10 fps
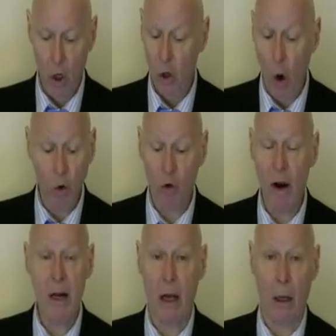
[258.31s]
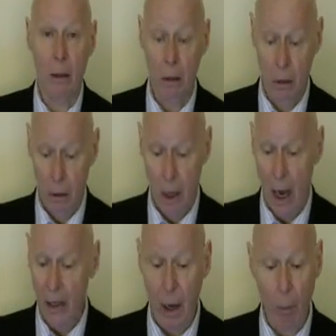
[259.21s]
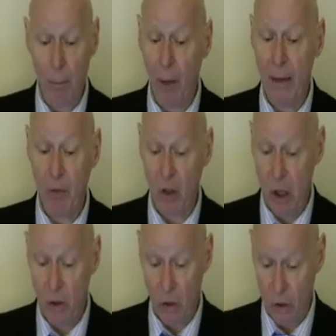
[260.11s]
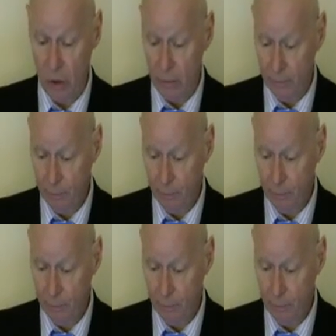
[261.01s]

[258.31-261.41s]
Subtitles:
No training, and yet we blame the teachers.